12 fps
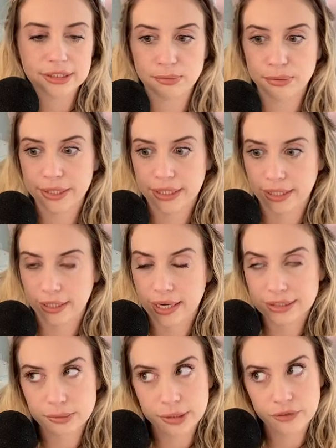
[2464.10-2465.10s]
Britney,
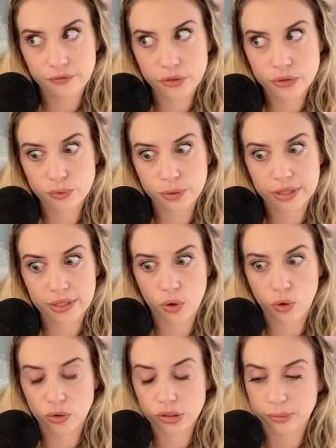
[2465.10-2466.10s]
not to be confused with the
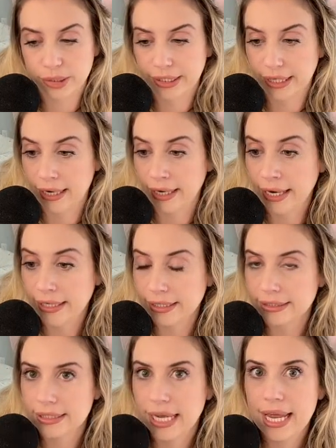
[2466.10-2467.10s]
old Britney
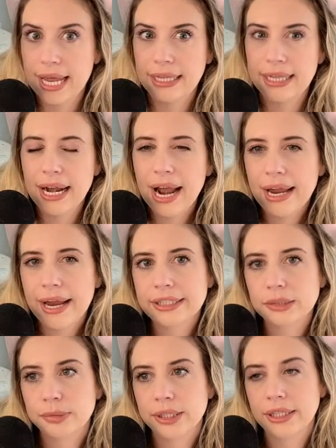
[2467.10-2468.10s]
hiatus. That
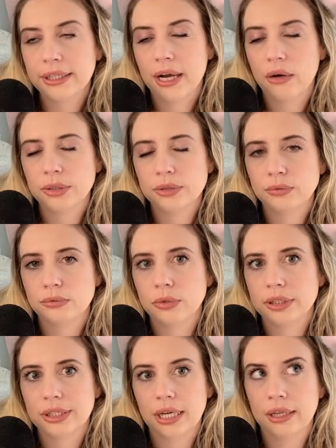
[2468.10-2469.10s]
Hiatus Britney account
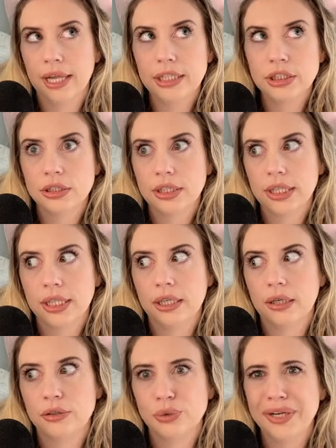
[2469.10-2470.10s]
was allegedly
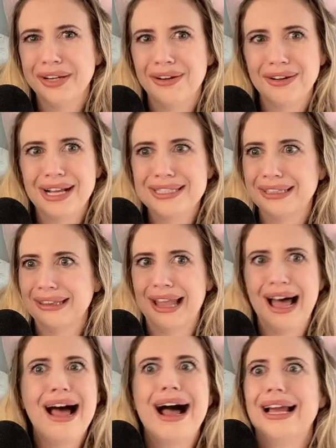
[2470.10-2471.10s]
tweeting all kinds of
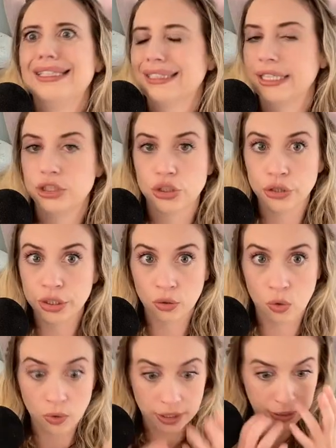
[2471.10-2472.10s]
lies, like during the
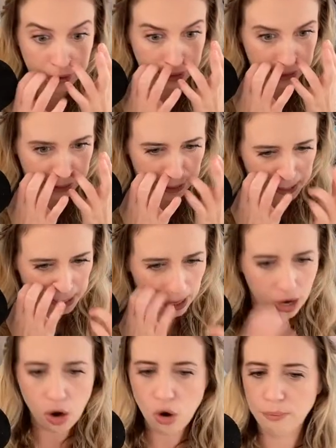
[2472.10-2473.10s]
court hearing, like,
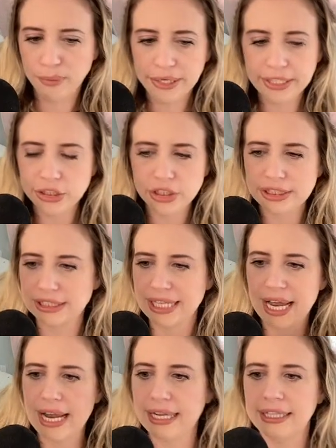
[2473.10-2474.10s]
oh, Britney just
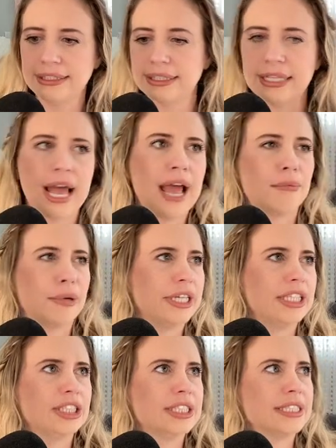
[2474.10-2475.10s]
said this and that.
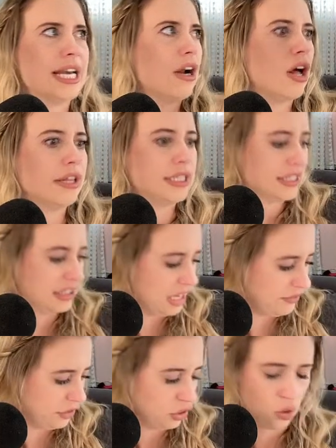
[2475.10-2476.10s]
Britney just said all this
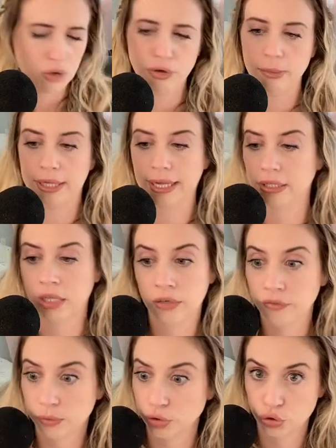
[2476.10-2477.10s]
stuff in the courtroom, and like none of
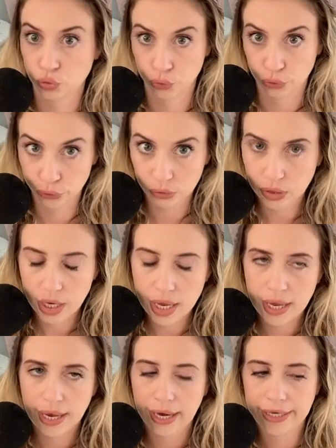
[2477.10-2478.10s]
it was true.
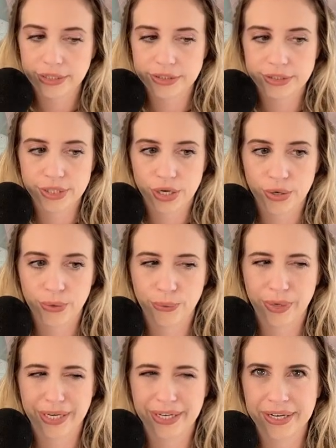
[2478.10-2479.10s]
And so
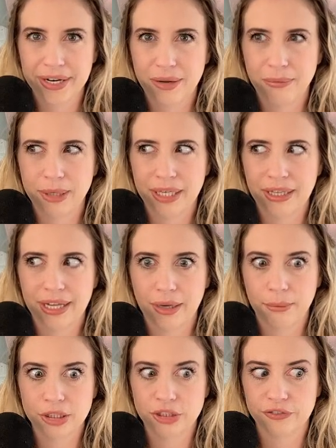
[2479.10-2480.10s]
it ended up being like a
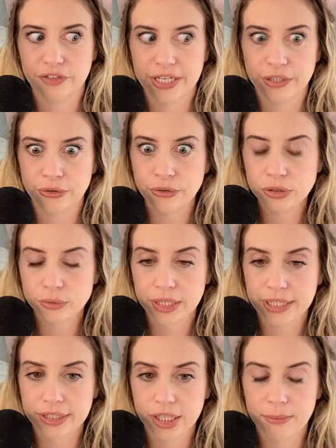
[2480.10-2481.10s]
bunch of fake news we
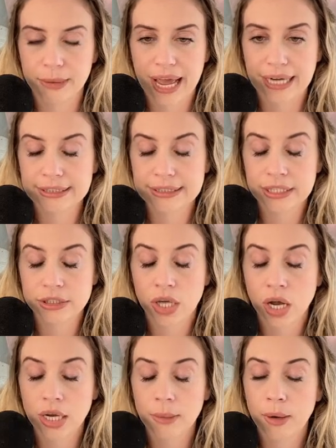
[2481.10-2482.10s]
had to combat instead of
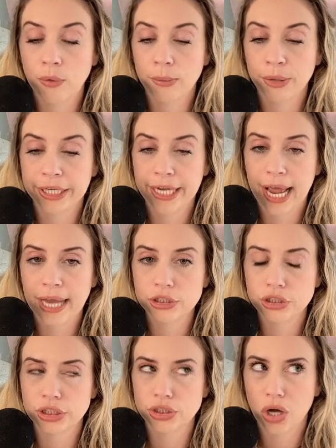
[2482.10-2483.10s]
talking about what Britney
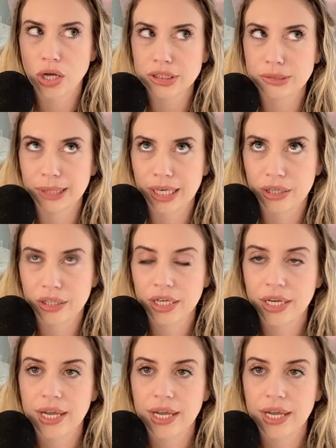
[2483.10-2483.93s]
actually talked about.